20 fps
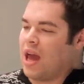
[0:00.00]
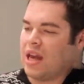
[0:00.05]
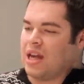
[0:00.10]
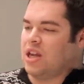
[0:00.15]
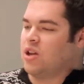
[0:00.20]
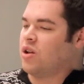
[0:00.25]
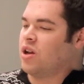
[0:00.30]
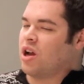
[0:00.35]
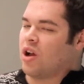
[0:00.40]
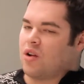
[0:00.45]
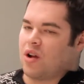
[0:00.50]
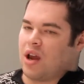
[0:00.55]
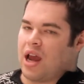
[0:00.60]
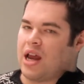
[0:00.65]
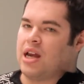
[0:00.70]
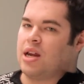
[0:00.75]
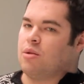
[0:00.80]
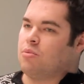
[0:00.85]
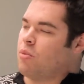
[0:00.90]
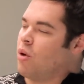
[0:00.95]
any, you can go to
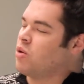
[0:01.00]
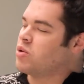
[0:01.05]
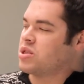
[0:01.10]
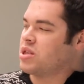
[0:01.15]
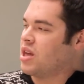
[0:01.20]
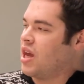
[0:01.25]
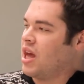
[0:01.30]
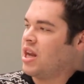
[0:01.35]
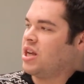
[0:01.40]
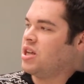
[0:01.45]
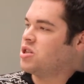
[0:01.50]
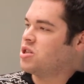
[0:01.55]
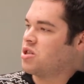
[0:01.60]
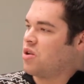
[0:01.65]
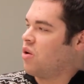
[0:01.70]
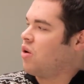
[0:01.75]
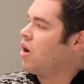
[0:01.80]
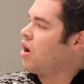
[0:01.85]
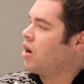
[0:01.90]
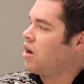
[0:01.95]
any, mostly any
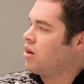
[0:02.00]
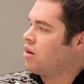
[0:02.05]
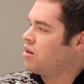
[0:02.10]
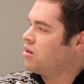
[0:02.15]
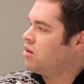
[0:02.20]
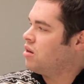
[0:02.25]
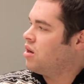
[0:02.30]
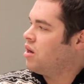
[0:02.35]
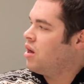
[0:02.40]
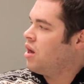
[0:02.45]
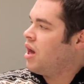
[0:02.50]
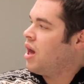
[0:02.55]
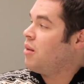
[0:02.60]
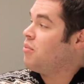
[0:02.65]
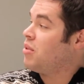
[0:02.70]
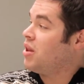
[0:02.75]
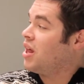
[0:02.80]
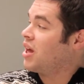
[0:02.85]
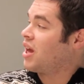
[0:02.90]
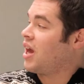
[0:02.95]
store, yeah. and
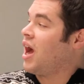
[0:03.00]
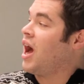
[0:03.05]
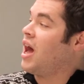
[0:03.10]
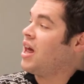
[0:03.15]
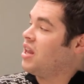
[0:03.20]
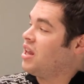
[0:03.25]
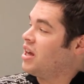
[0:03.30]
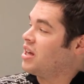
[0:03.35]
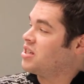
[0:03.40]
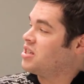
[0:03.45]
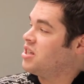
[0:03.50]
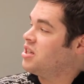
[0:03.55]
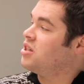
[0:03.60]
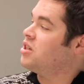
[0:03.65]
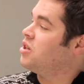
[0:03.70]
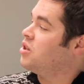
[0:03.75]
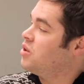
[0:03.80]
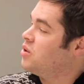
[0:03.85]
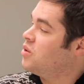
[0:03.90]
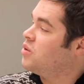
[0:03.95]
be like, I like to
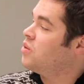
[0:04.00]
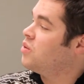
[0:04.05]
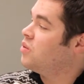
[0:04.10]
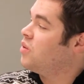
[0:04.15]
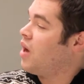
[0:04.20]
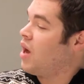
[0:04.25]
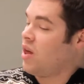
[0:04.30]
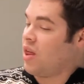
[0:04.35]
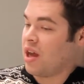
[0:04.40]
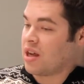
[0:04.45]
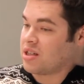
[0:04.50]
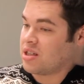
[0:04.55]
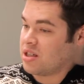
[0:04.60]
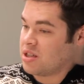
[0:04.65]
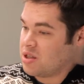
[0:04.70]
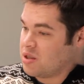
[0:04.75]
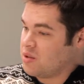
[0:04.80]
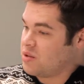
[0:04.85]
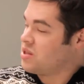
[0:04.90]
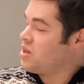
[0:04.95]
do, I like to
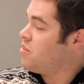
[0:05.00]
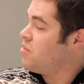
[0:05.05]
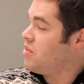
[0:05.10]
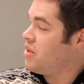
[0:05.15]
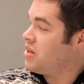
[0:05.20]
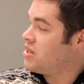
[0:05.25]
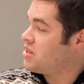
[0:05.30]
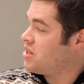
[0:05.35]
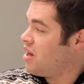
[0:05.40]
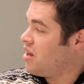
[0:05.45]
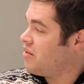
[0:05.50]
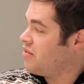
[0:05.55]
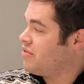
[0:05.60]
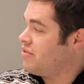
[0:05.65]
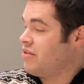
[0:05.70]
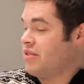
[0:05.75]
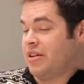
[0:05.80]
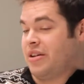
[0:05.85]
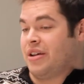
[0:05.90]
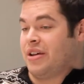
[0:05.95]
shoot some of this stuff.
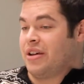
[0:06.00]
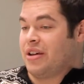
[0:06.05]
Yeah.